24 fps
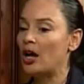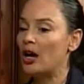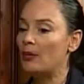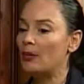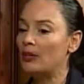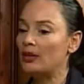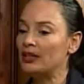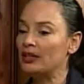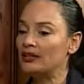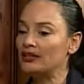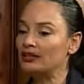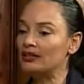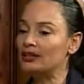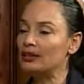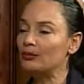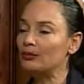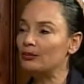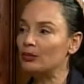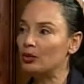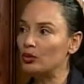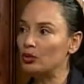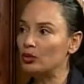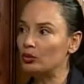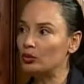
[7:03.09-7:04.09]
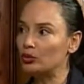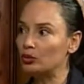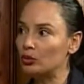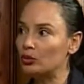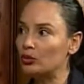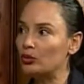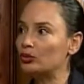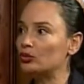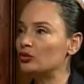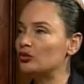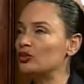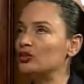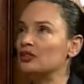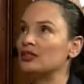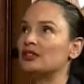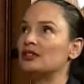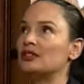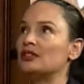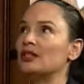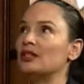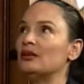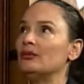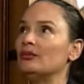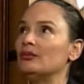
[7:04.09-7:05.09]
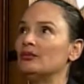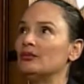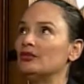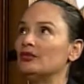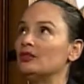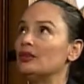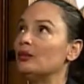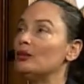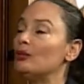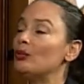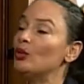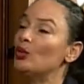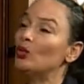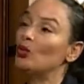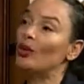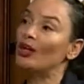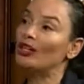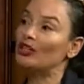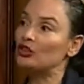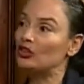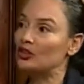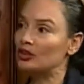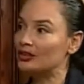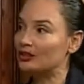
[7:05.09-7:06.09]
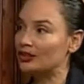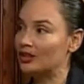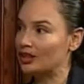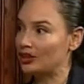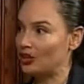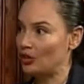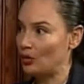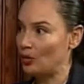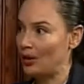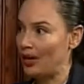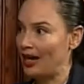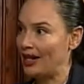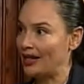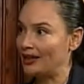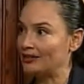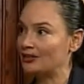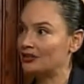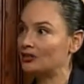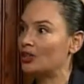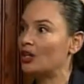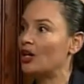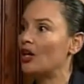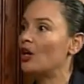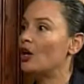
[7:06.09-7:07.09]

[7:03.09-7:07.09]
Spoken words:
But it's simple rules and simple questions that you ask.